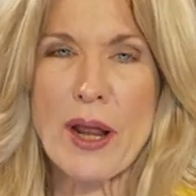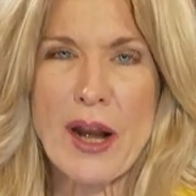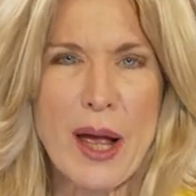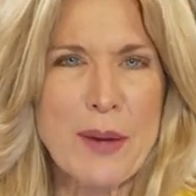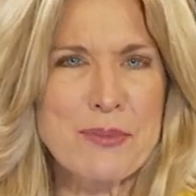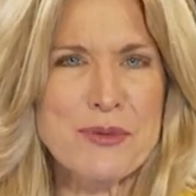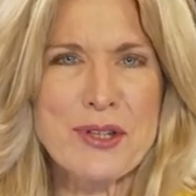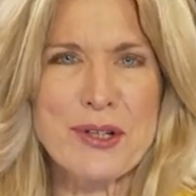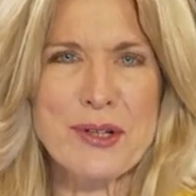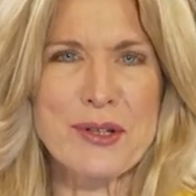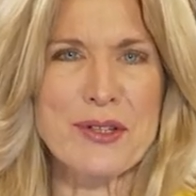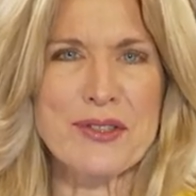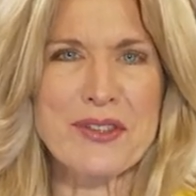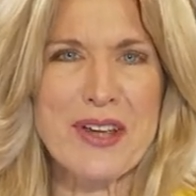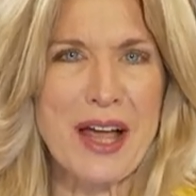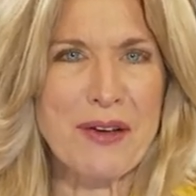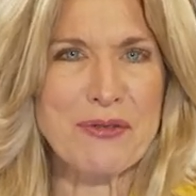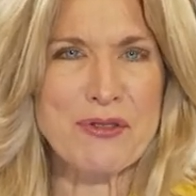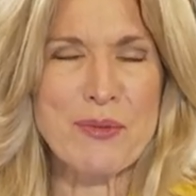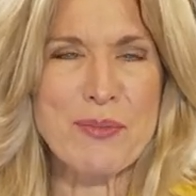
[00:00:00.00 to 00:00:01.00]
obstacles
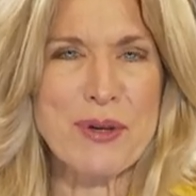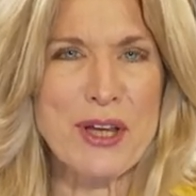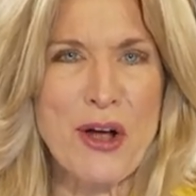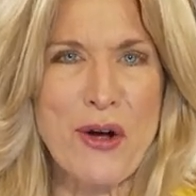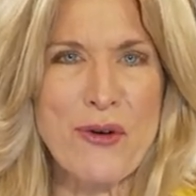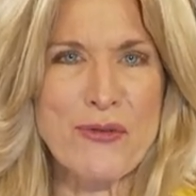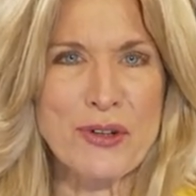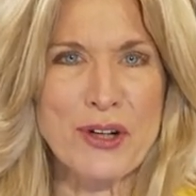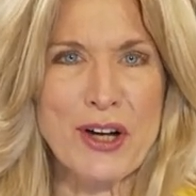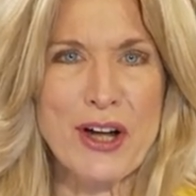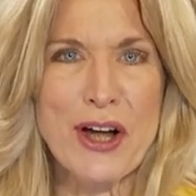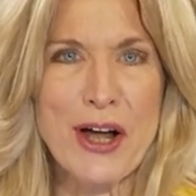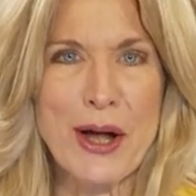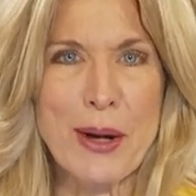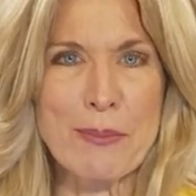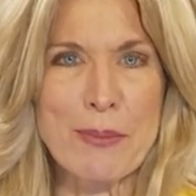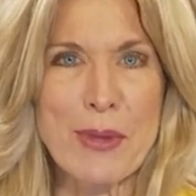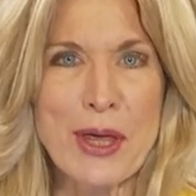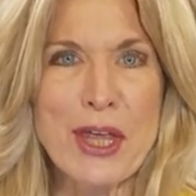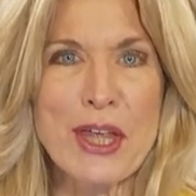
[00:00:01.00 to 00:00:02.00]
have to be
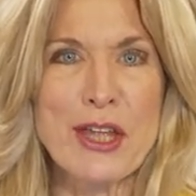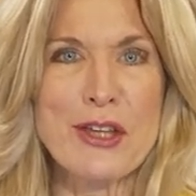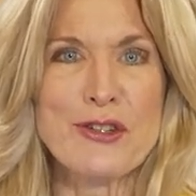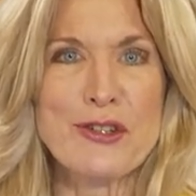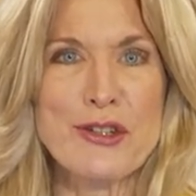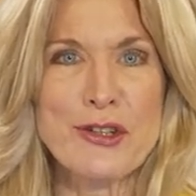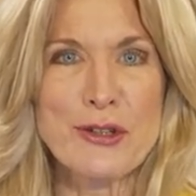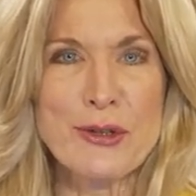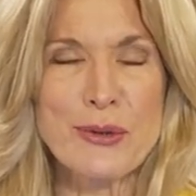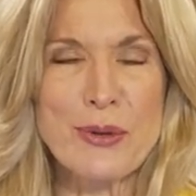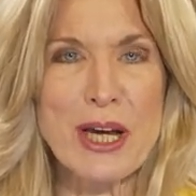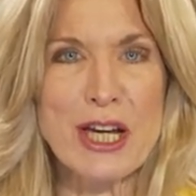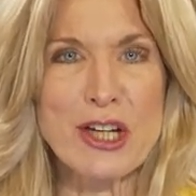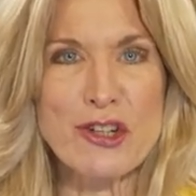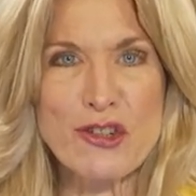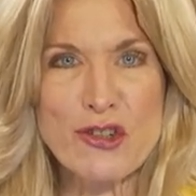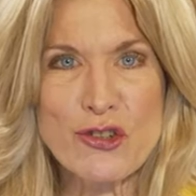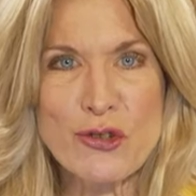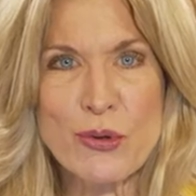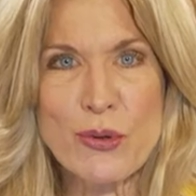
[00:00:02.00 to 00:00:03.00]
overcome to
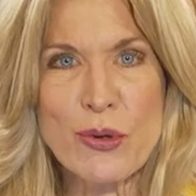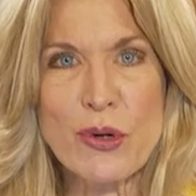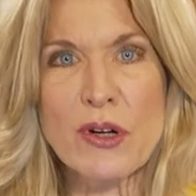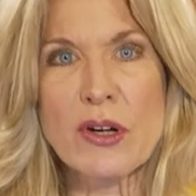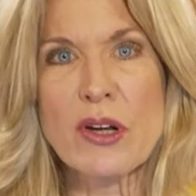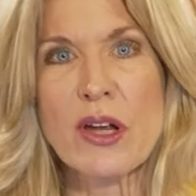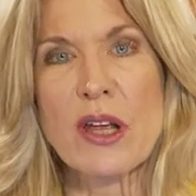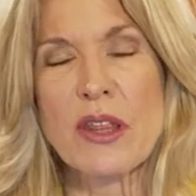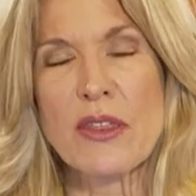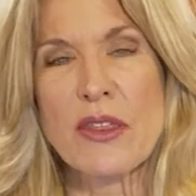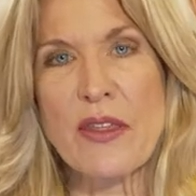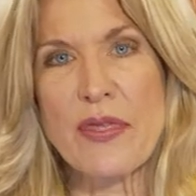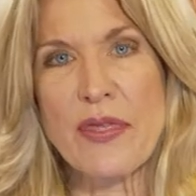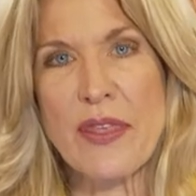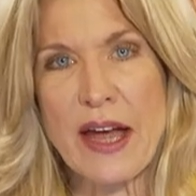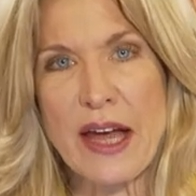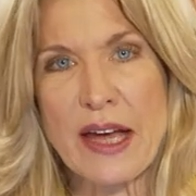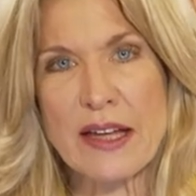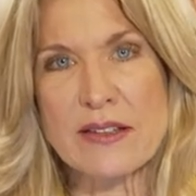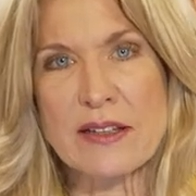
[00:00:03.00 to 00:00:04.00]
ensure that
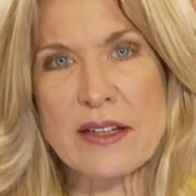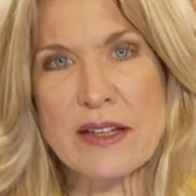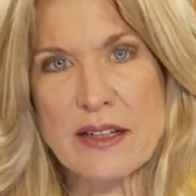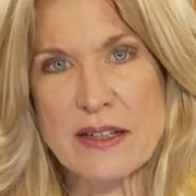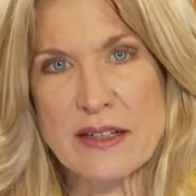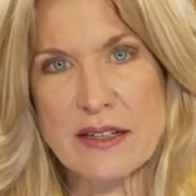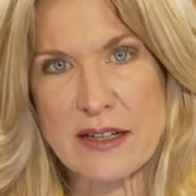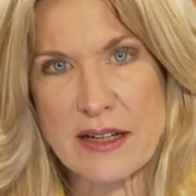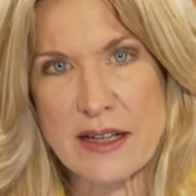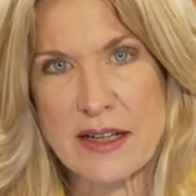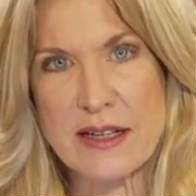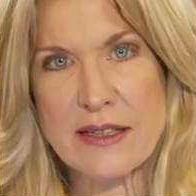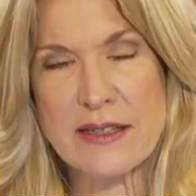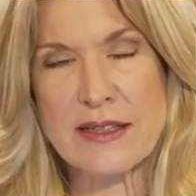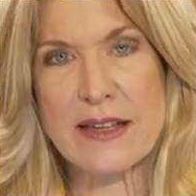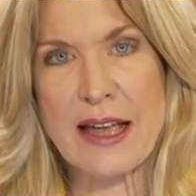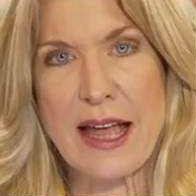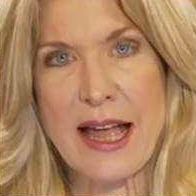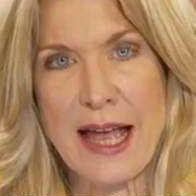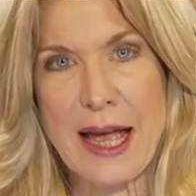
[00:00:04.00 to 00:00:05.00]
that
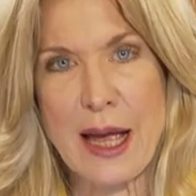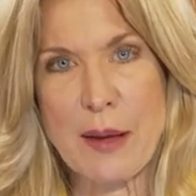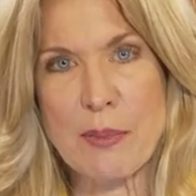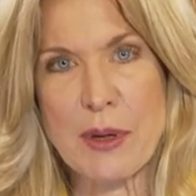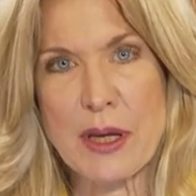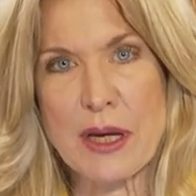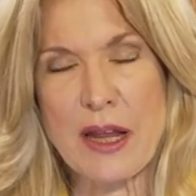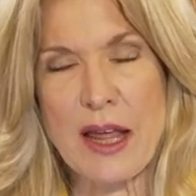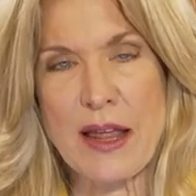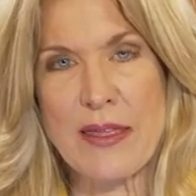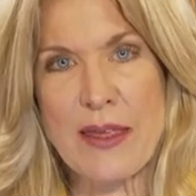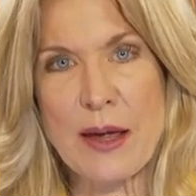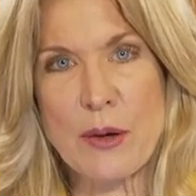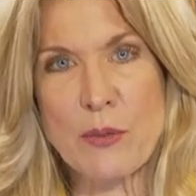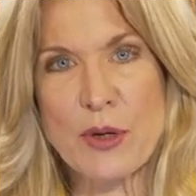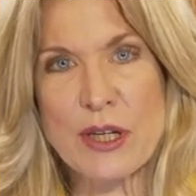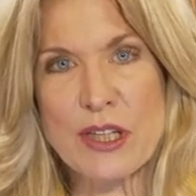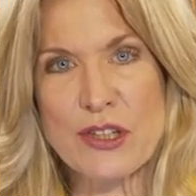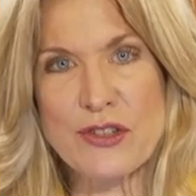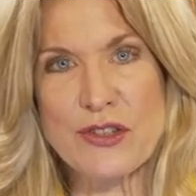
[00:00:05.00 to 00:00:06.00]
does happen and that we